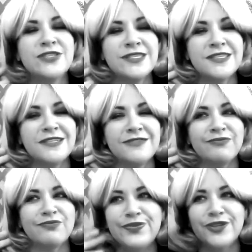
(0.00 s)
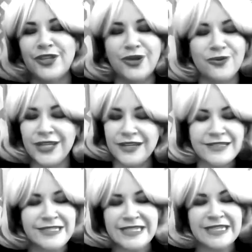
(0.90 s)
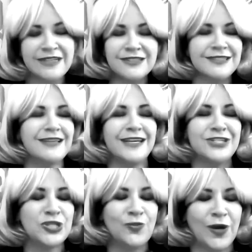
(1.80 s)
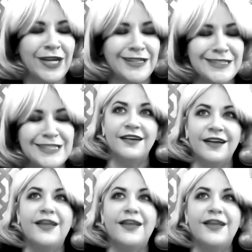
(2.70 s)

Just, you know, get as detailed as you want